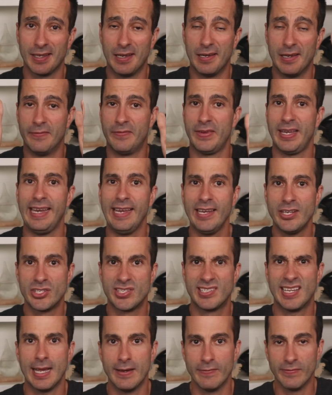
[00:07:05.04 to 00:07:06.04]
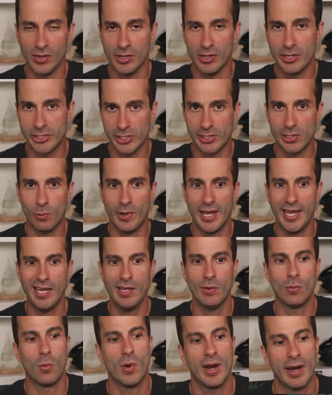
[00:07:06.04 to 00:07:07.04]
of each diverge in a
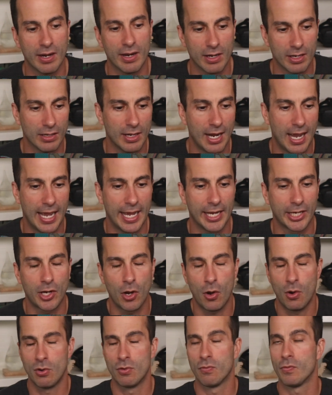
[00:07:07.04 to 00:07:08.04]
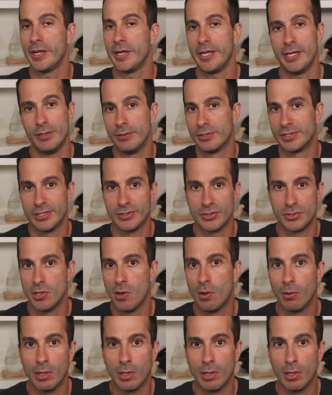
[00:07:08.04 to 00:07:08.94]
way where code reuse is no